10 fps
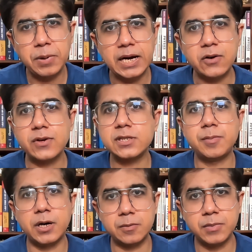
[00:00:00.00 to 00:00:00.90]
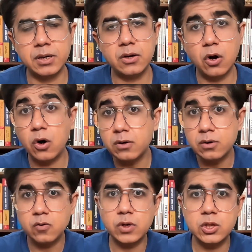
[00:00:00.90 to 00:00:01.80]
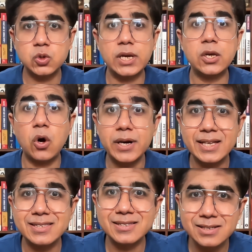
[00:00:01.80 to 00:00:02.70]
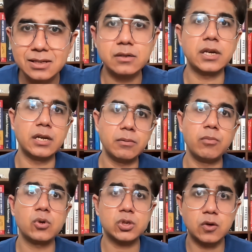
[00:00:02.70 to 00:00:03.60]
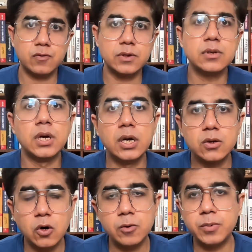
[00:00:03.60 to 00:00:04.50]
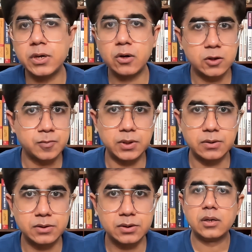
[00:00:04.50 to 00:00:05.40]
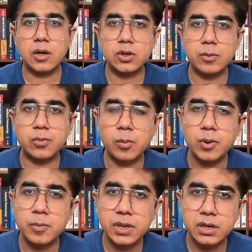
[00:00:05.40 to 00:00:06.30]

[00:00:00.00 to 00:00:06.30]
pediatrics department or virtually non-existent in most of the corporate hospitals. Now, the problem